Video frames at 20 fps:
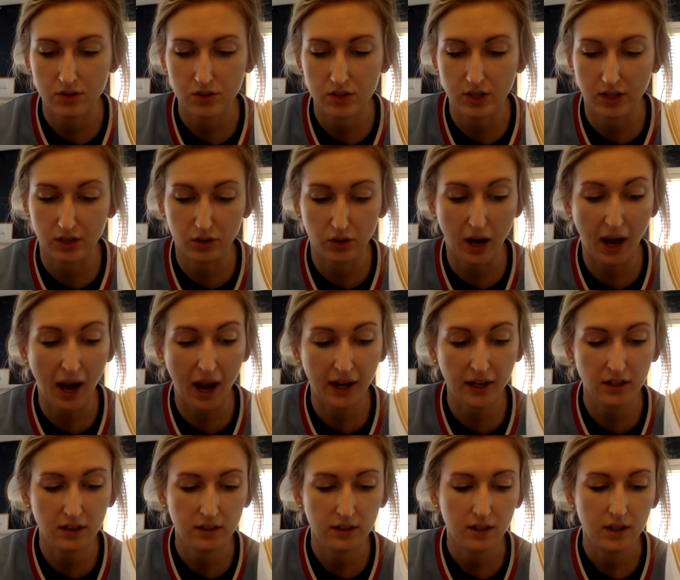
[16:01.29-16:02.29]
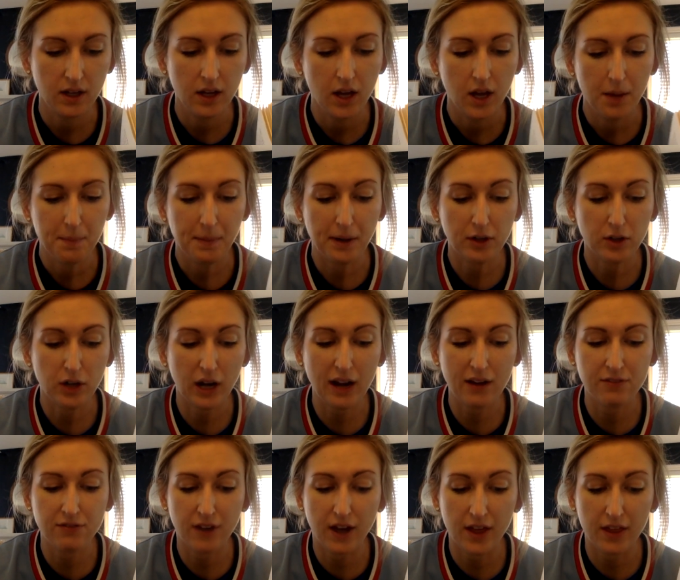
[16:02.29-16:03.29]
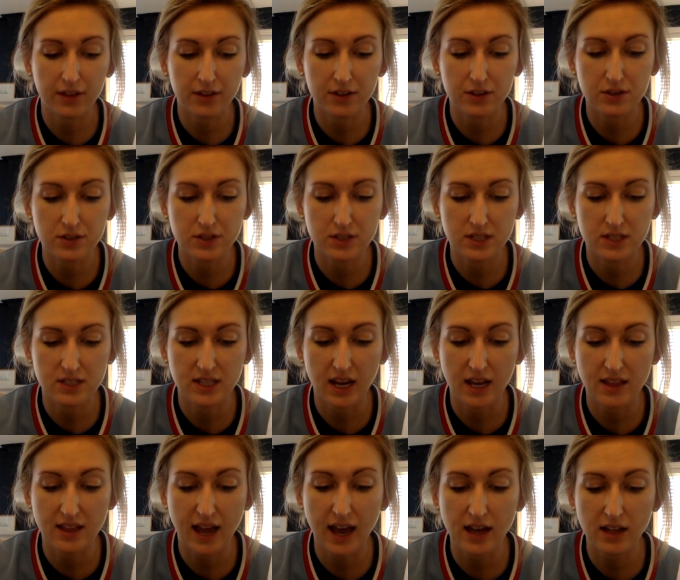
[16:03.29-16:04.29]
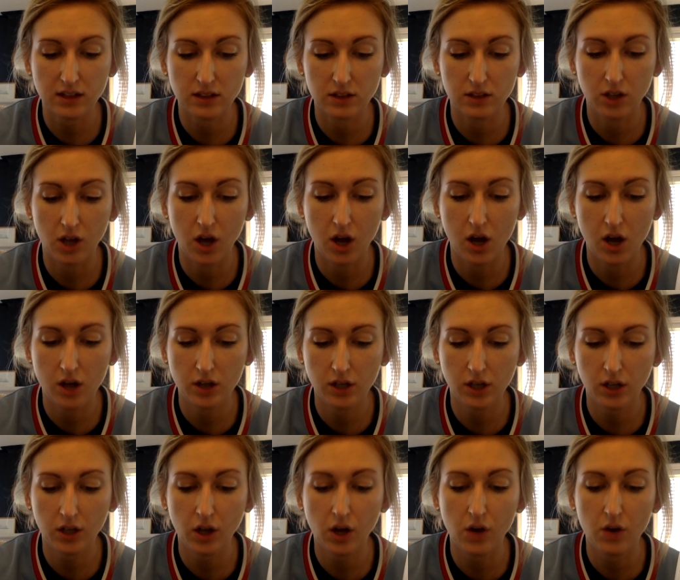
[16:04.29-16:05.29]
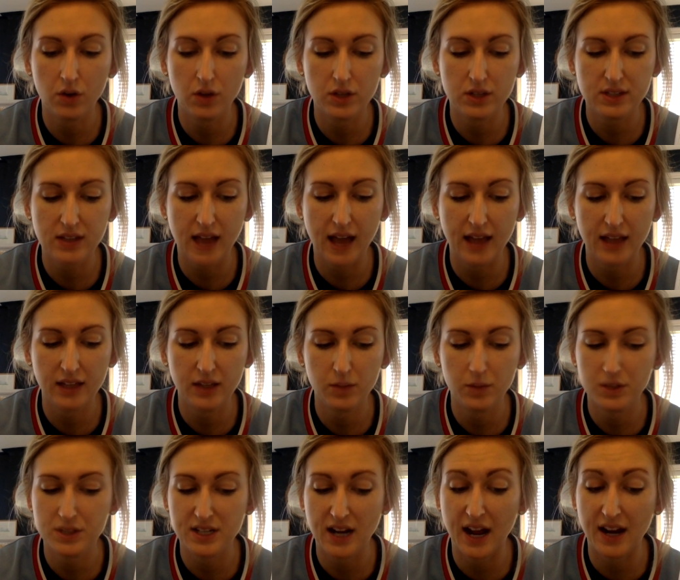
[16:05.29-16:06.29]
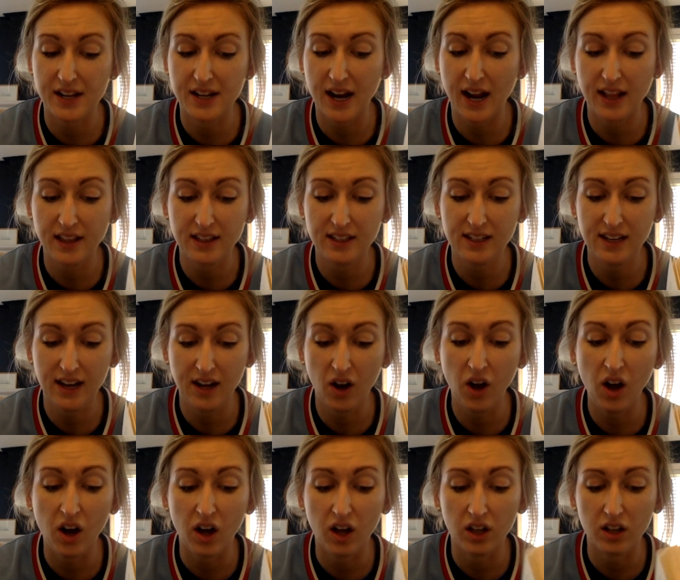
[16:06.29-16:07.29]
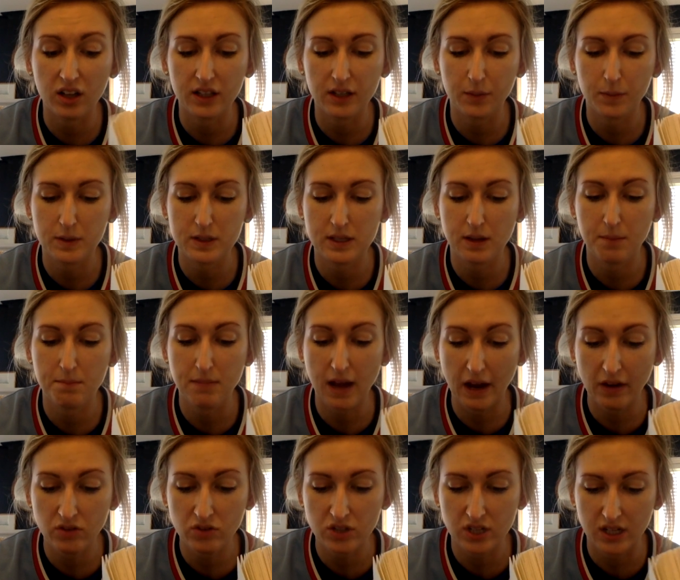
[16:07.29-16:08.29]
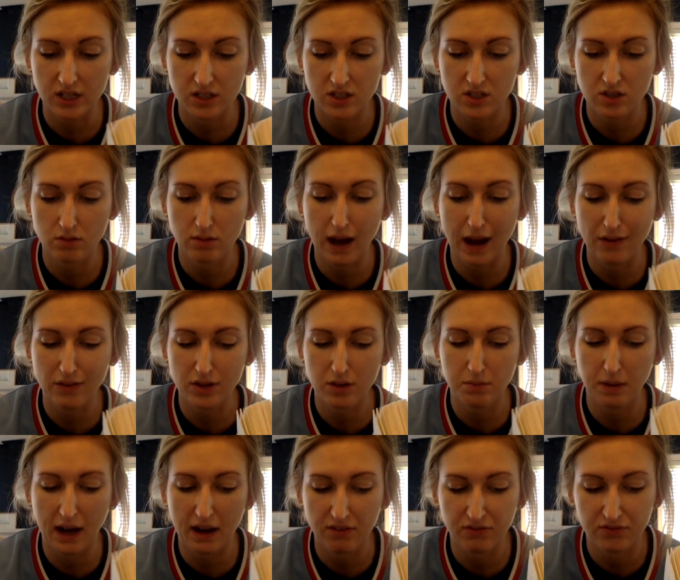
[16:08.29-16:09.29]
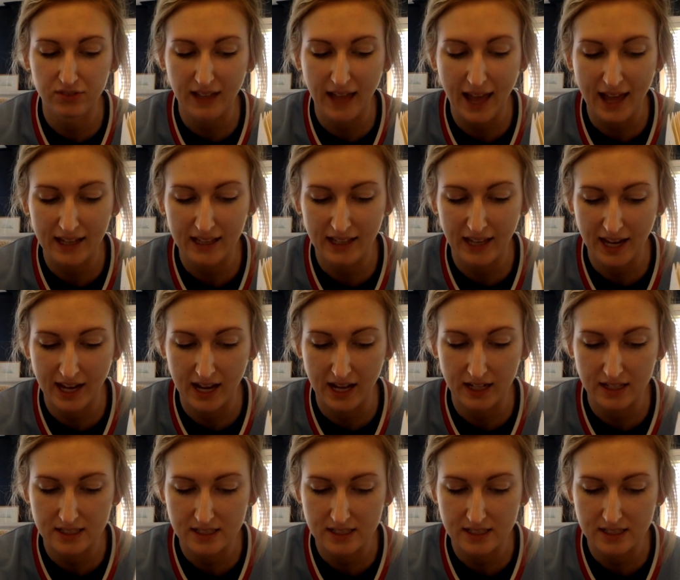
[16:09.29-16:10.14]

said Crag. My grandfather used to say that long ago this island was not an island at all. It was a mountain surrounded by flat lands.